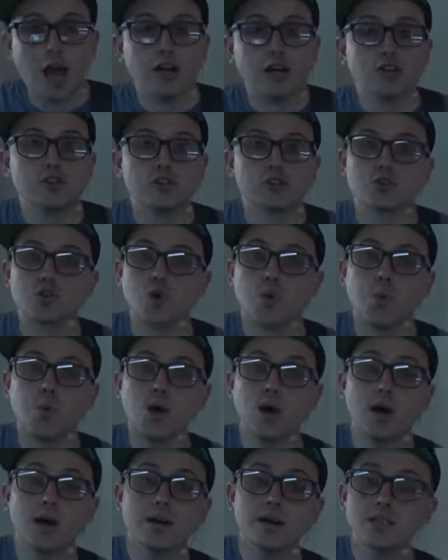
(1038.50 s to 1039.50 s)
So
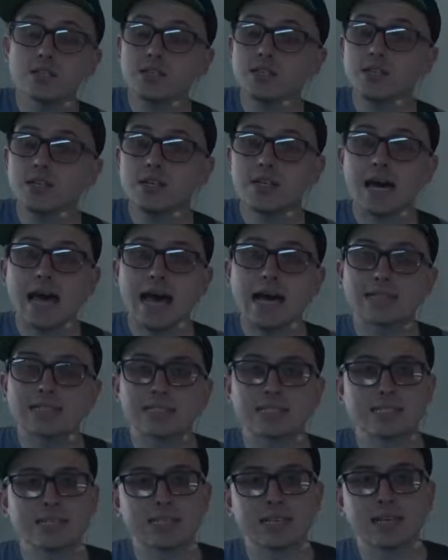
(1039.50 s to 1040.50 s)
what could I
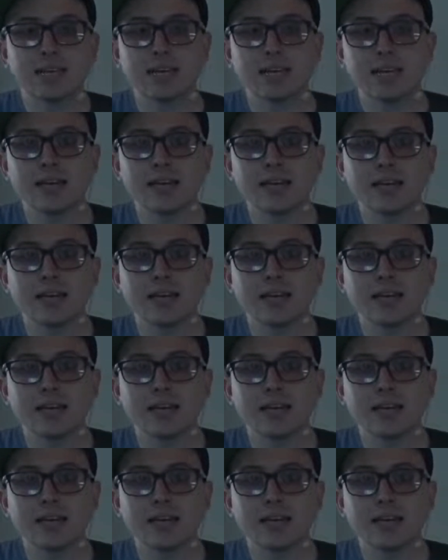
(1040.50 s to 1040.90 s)
say?